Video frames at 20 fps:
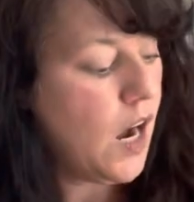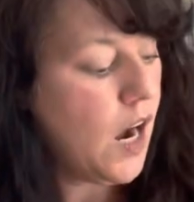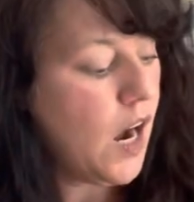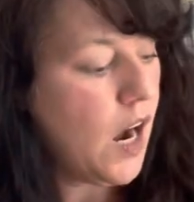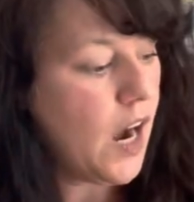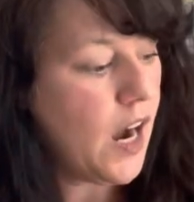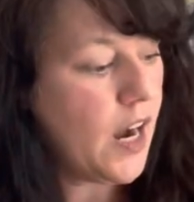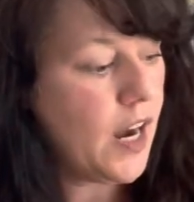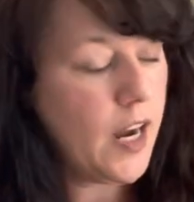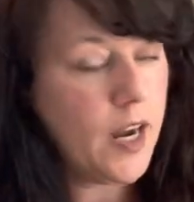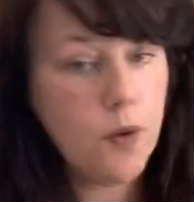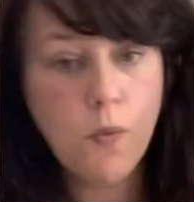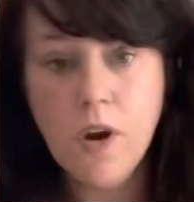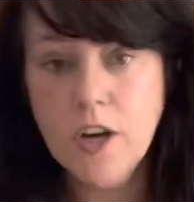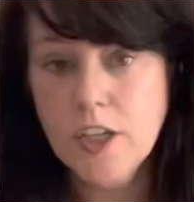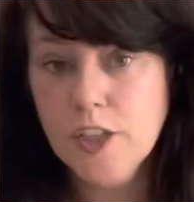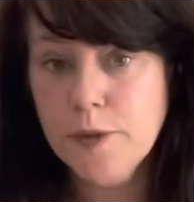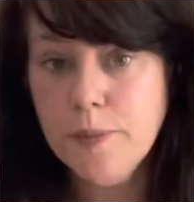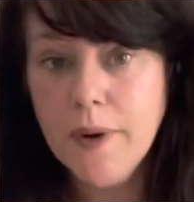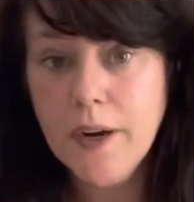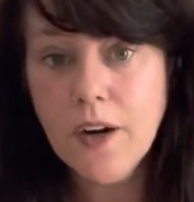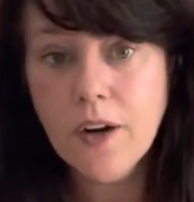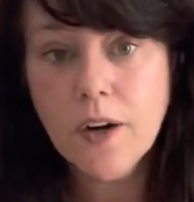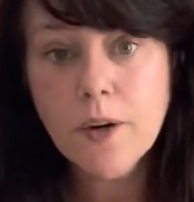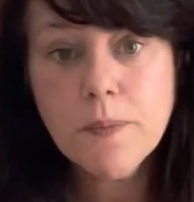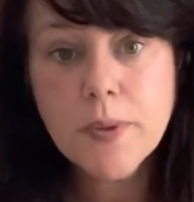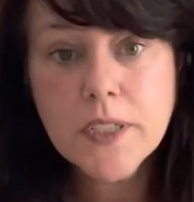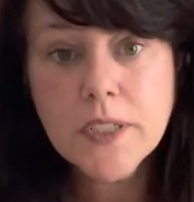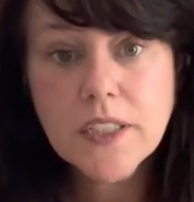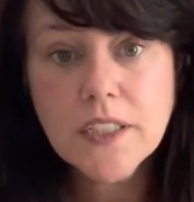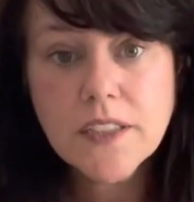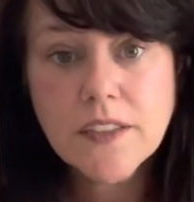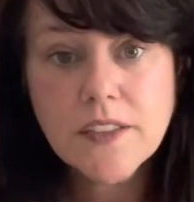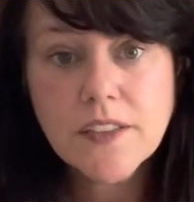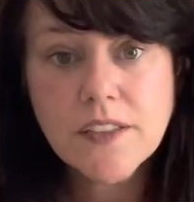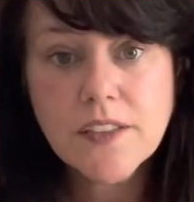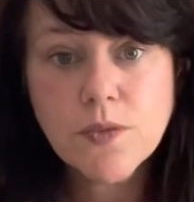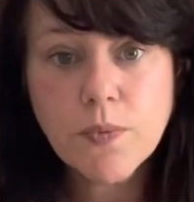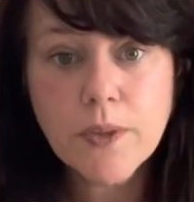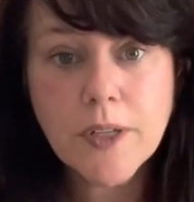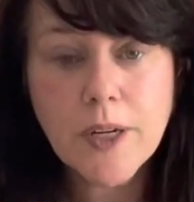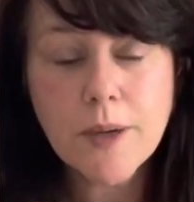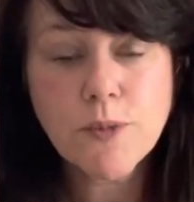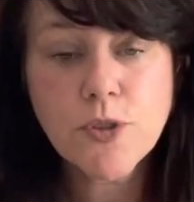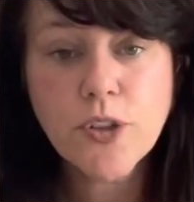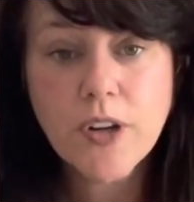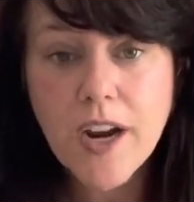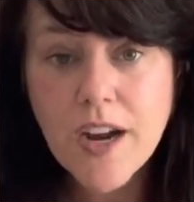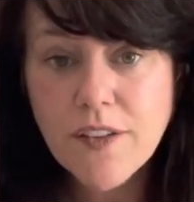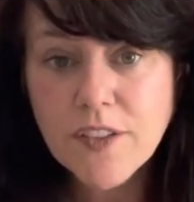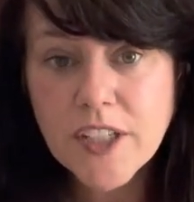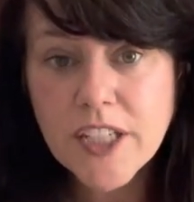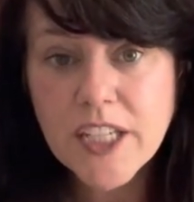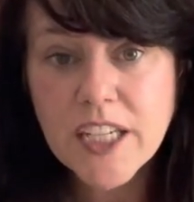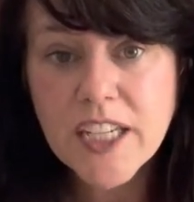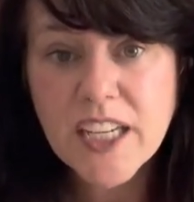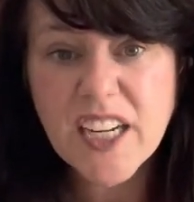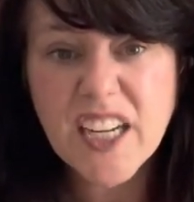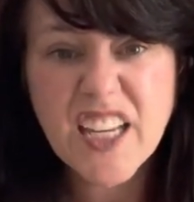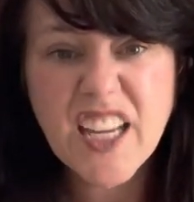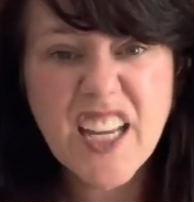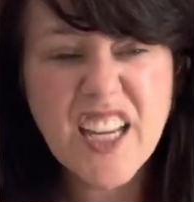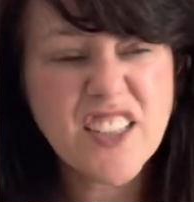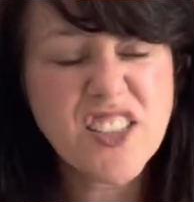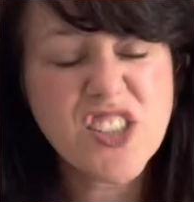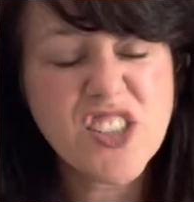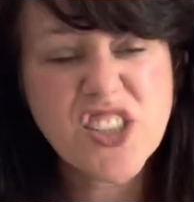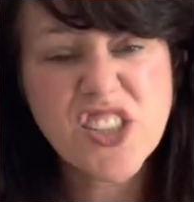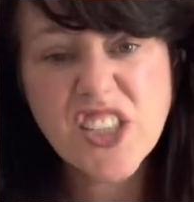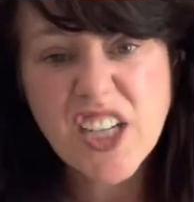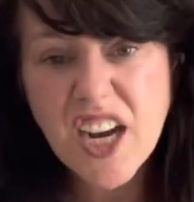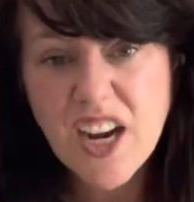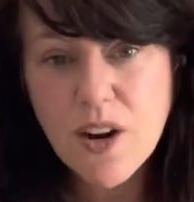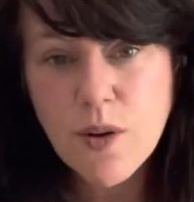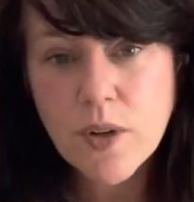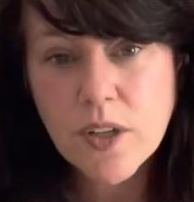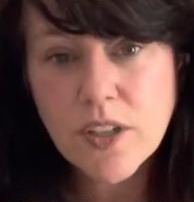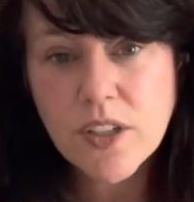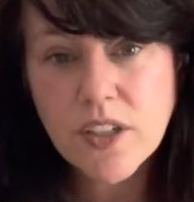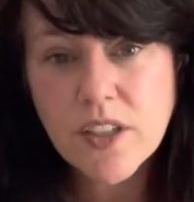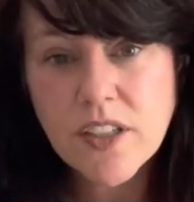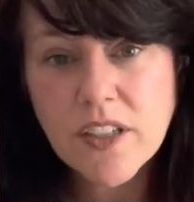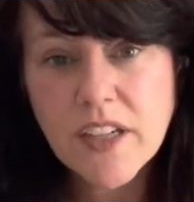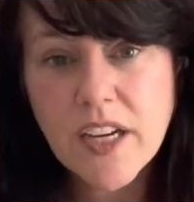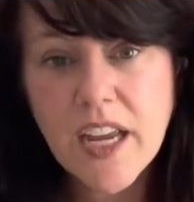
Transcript: I wash my armpits when I'm traveling and I can't shower.